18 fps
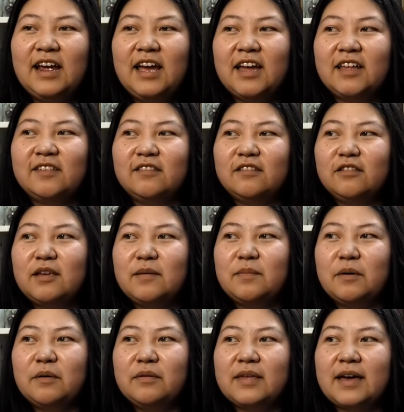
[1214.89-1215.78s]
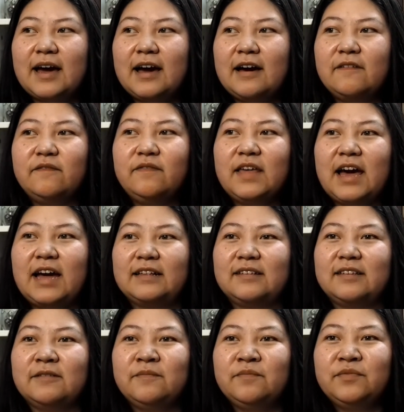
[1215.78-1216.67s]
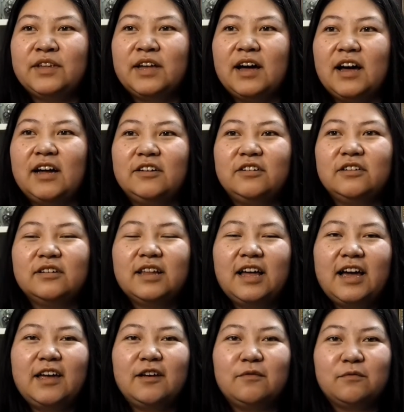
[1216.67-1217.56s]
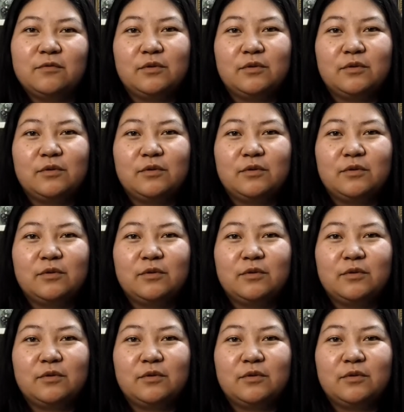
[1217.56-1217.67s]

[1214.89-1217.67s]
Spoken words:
And so they both have that underlying